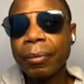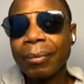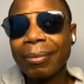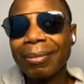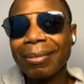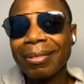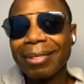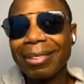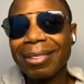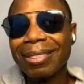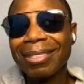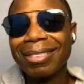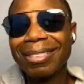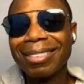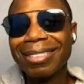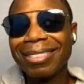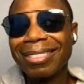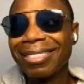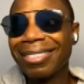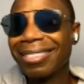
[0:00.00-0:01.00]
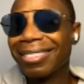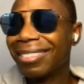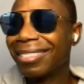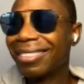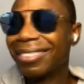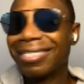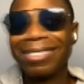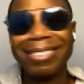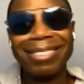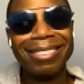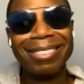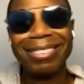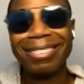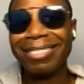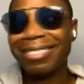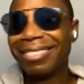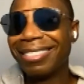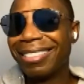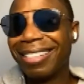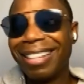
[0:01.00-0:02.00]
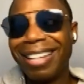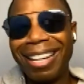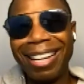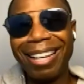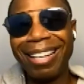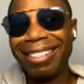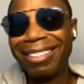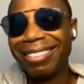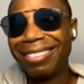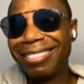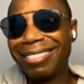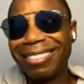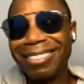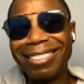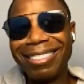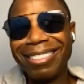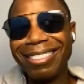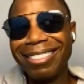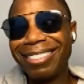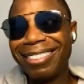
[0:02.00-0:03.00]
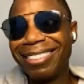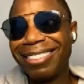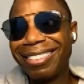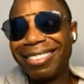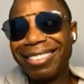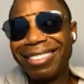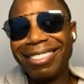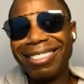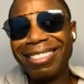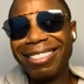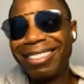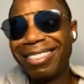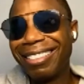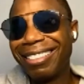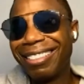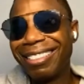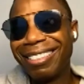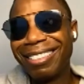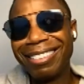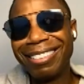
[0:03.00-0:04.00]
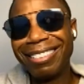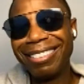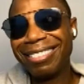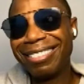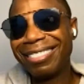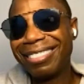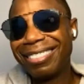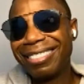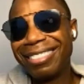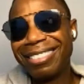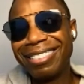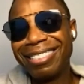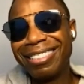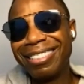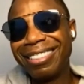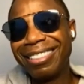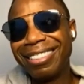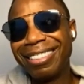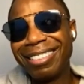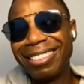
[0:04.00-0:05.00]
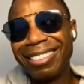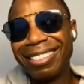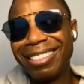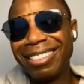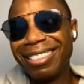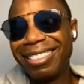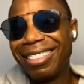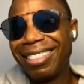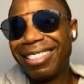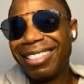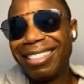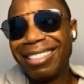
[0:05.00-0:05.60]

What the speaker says: (not speaking)